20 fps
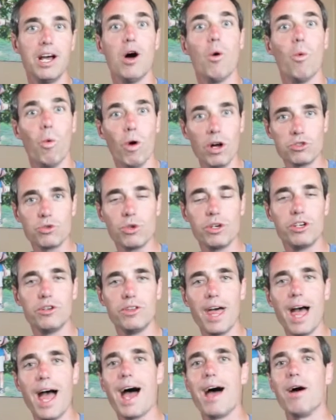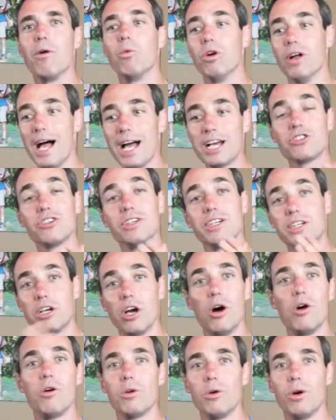Once we do that, we'll actually
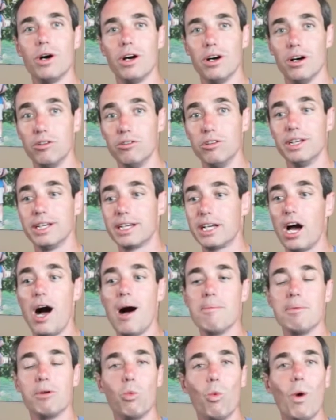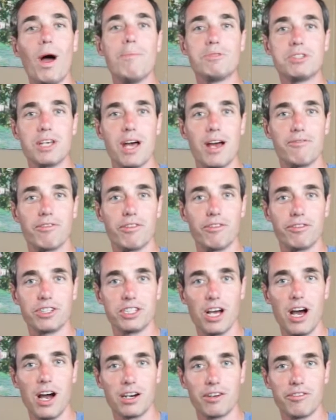go to a really common website for
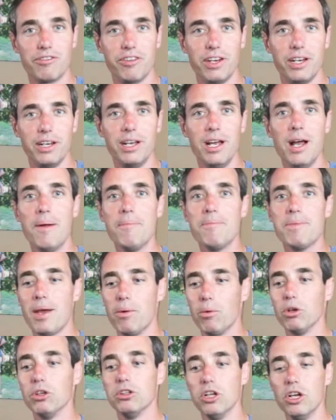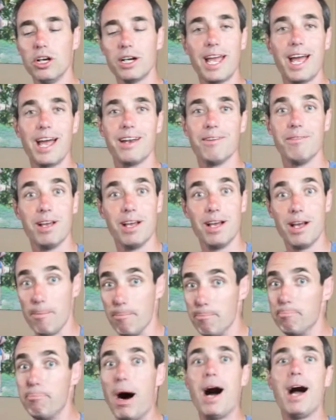photography and we'll look at
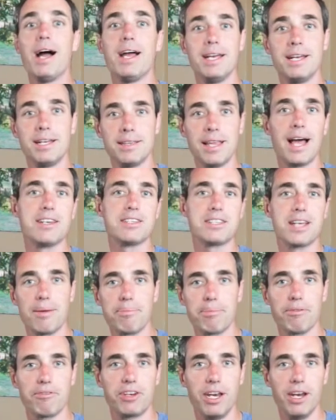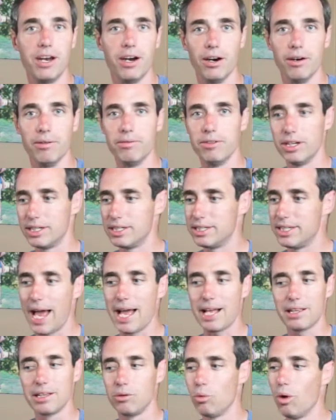buying that type of gear.
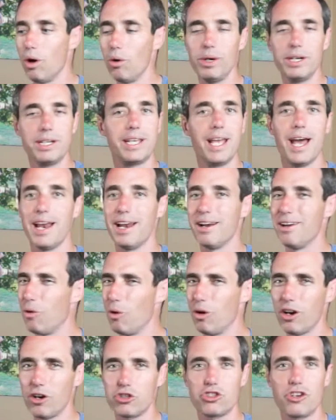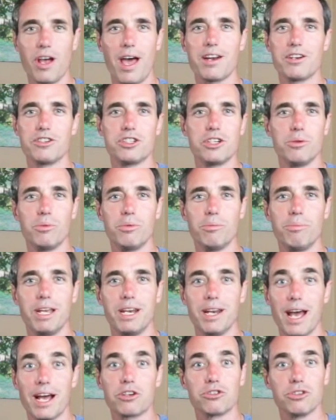Exactly what we'd get, what our strategy would be to
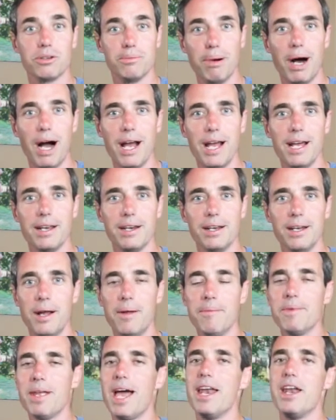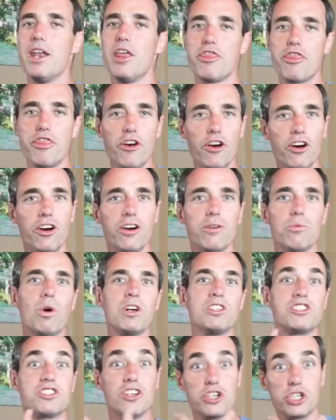actually buy it. And then third,
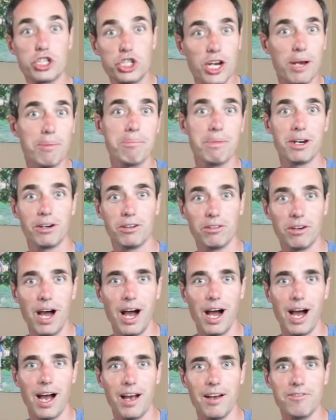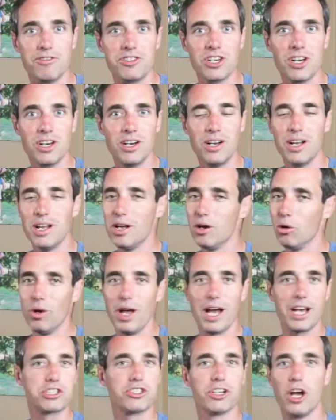once the shipment arrives, we'll
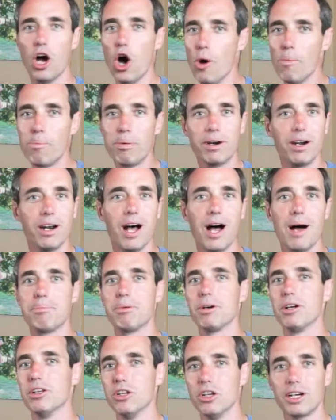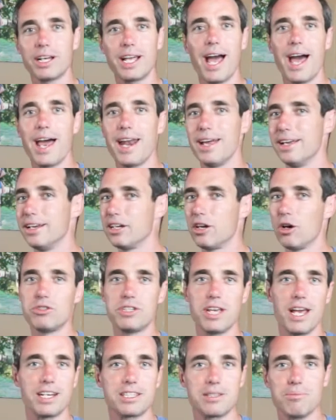actually open it up, look at it, and go
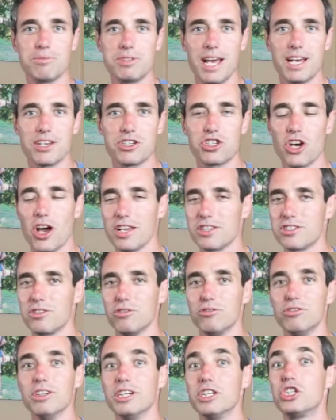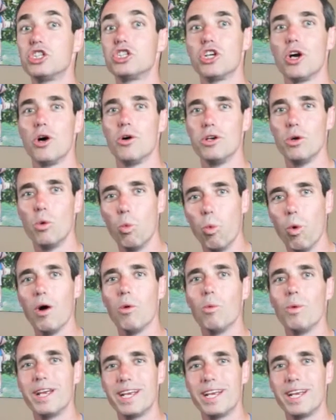take some test shots to really show you what we